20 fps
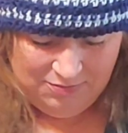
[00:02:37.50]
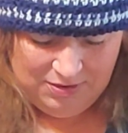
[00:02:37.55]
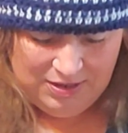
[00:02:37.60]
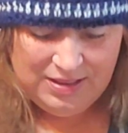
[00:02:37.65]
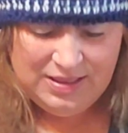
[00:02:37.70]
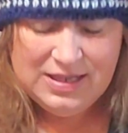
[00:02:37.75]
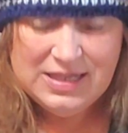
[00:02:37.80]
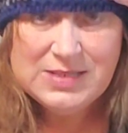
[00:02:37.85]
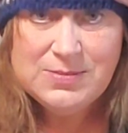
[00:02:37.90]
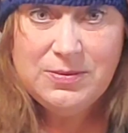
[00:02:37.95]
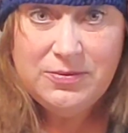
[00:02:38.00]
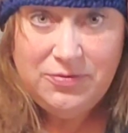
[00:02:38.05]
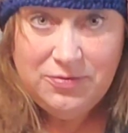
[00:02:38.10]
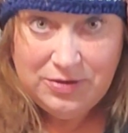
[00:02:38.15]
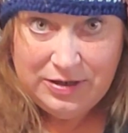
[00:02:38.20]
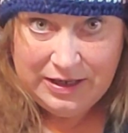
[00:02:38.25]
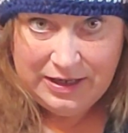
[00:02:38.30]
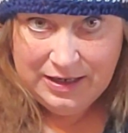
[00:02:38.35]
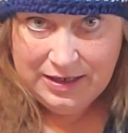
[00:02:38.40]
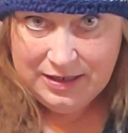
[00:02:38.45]
done one of these
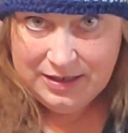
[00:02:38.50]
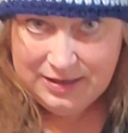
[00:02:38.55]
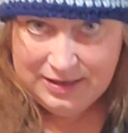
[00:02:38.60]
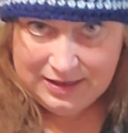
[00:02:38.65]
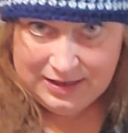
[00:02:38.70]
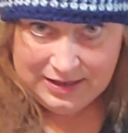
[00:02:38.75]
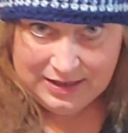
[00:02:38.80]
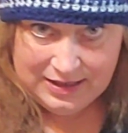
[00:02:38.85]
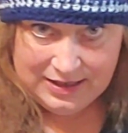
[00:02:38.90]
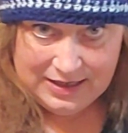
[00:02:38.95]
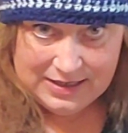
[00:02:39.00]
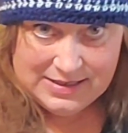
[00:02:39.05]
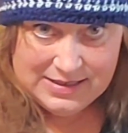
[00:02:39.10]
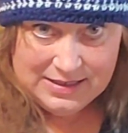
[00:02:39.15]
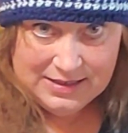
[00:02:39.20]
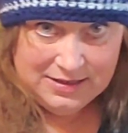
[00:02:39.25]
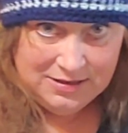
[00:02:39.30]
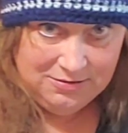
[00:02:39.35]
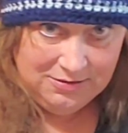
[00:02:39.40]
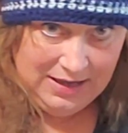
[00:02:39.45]
before.
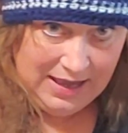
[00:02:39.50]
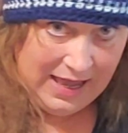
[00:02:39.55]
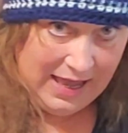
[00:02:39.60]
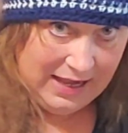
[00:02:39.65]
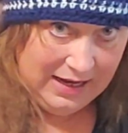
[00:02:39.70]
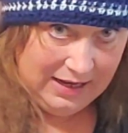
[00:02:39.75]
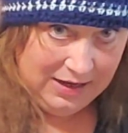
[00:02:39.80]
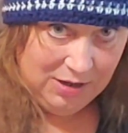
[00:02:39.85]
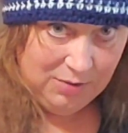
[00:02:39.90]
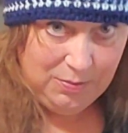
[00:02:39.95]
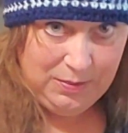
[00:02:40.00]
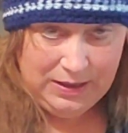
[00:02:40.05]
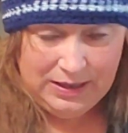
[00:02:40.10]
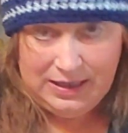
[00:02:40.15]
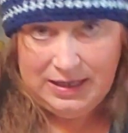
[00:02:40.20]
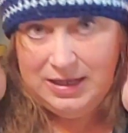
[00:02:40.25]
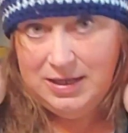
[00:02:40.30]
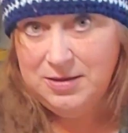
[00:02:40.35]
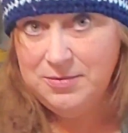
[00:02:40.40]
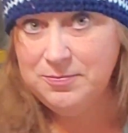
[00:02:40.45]
It's a little cat ear
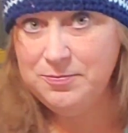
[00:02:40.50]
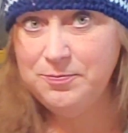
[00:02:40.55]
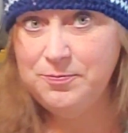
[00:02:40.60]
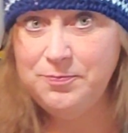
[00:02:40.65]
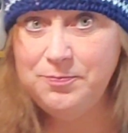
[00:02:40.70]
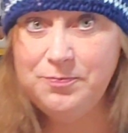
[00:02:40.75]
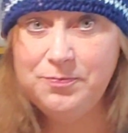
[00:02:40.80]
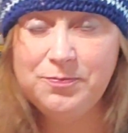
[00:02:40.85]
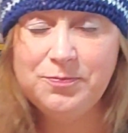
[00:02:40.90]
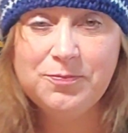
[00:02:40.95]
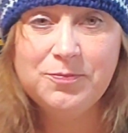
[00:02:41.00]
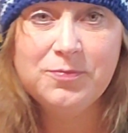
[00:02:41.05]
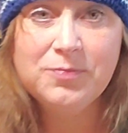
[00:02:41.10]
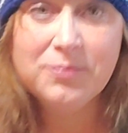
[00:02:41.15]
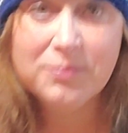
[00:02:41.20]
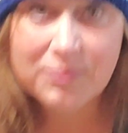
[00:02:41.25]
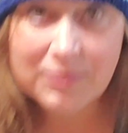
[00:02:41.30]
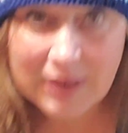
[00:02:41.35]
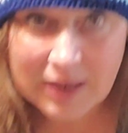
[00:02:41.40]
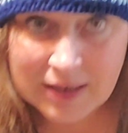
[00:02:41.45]
beanie.
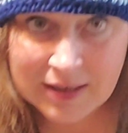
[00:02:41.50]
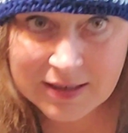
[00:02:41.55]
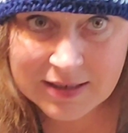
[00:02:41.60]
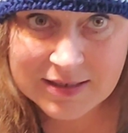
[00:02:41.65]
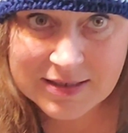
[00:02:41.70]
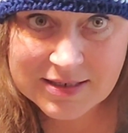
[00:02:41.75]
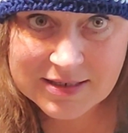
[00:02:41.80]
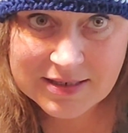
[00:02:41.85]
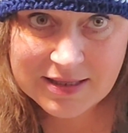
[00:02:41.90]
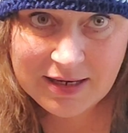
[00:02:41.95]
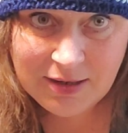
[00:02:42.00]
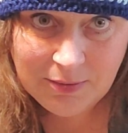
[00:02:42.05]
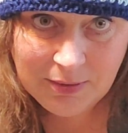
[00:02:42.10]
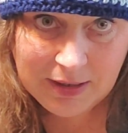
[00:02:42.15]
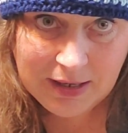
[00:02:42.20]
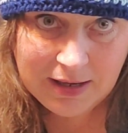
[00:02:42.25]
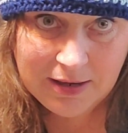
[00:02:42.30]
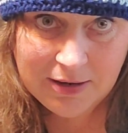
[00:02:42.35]
So there we